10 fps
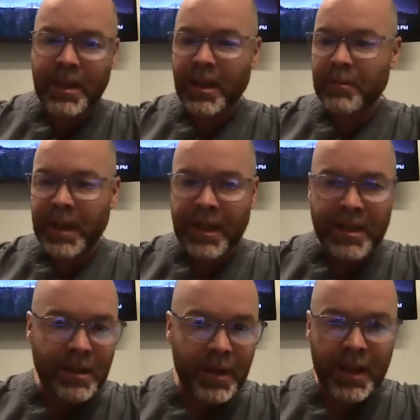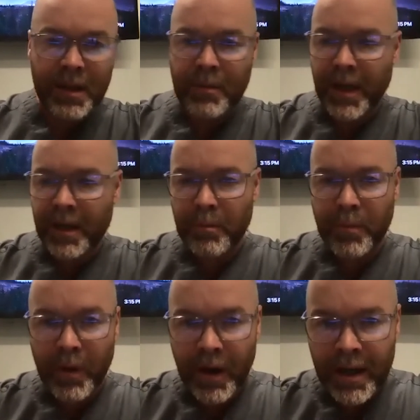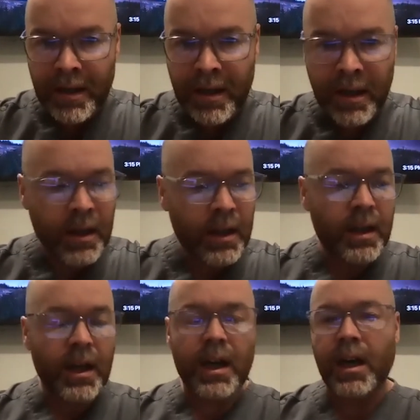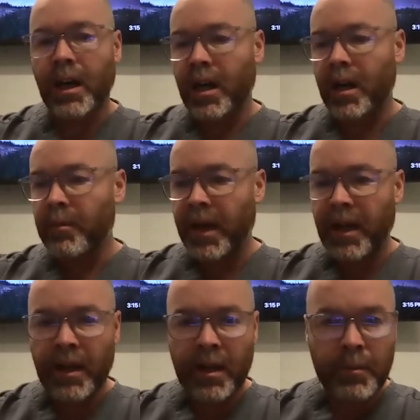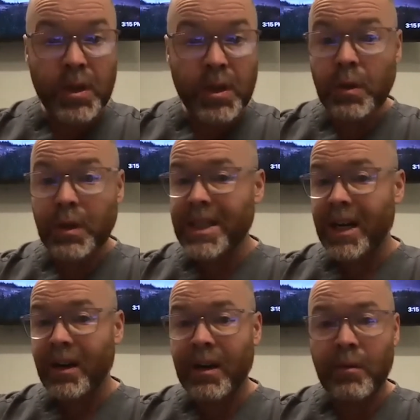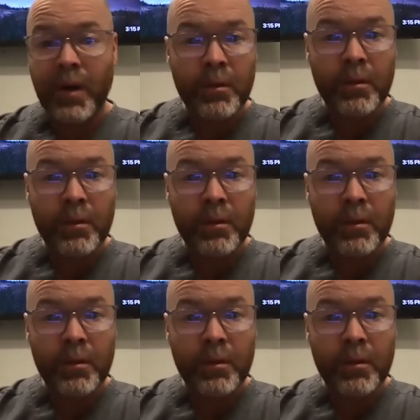being stimulated by the brain and the pituitary, right?